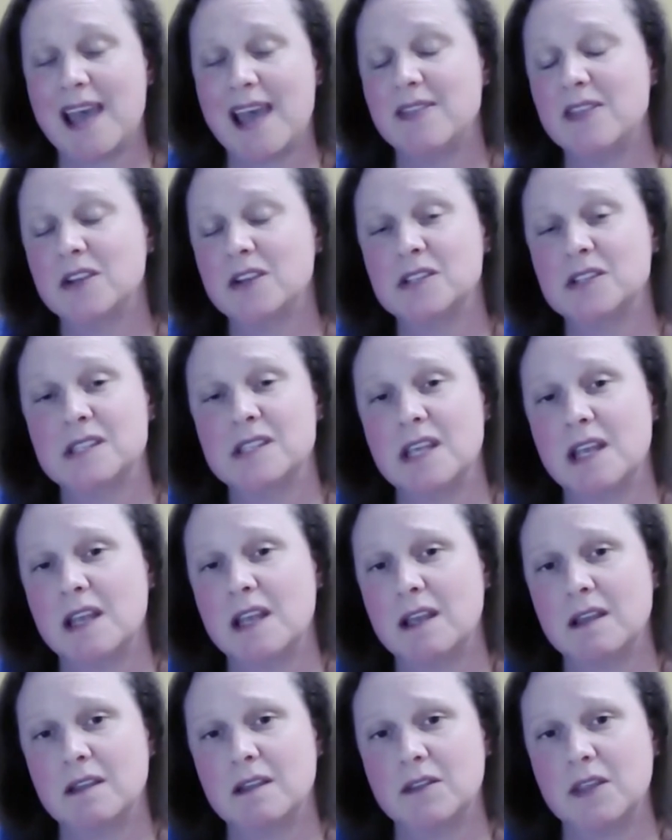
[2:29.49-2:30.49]
And they're
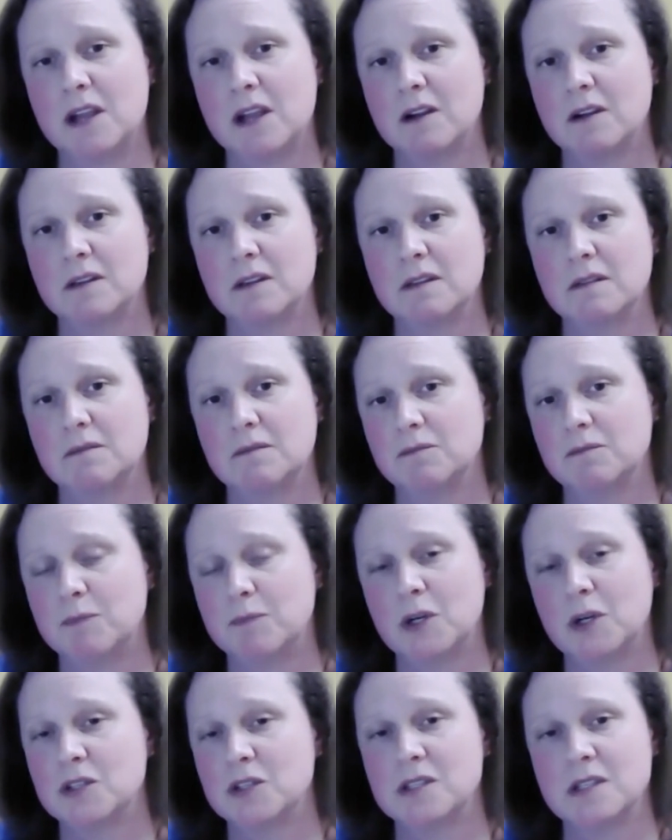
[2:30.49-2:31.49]
seeing their
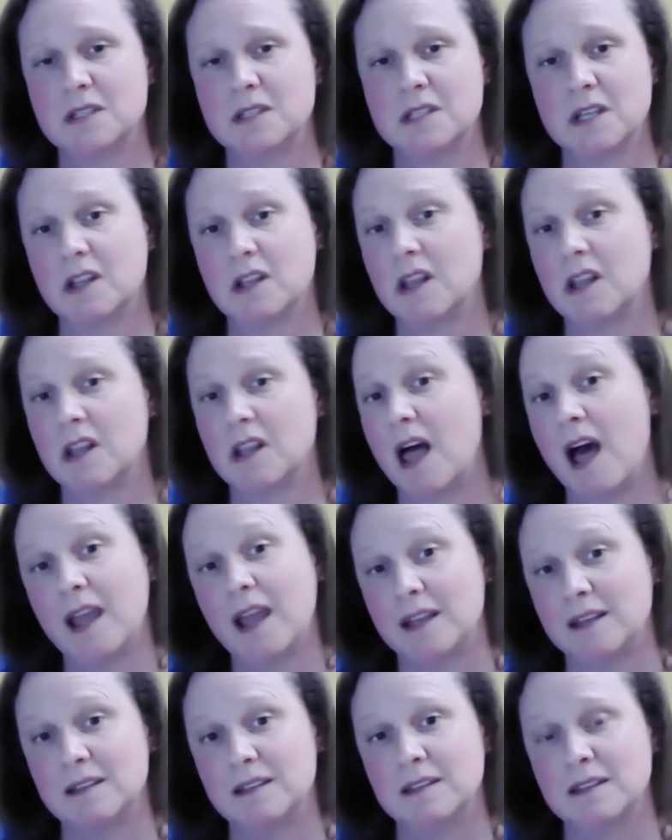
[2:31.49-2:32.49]
person
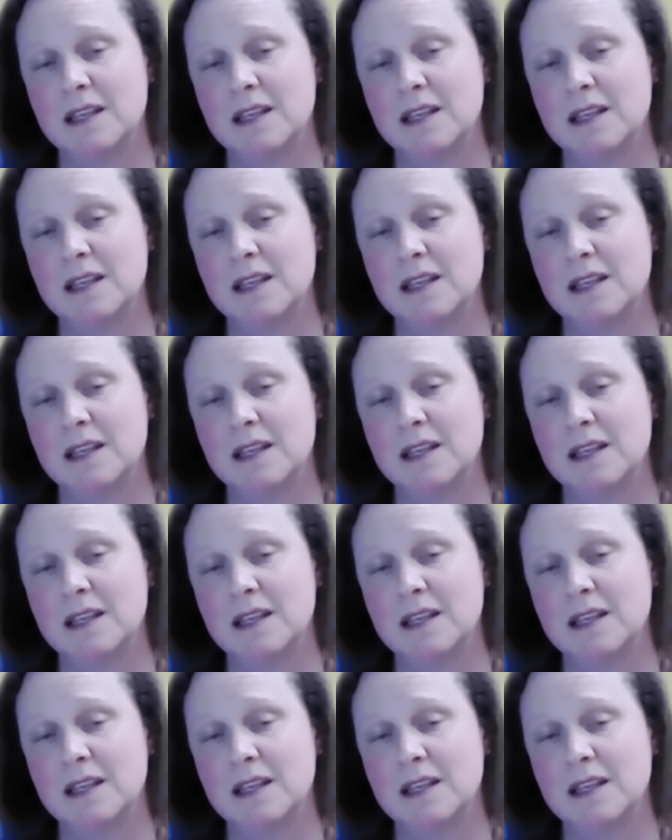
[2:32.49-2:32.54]
decline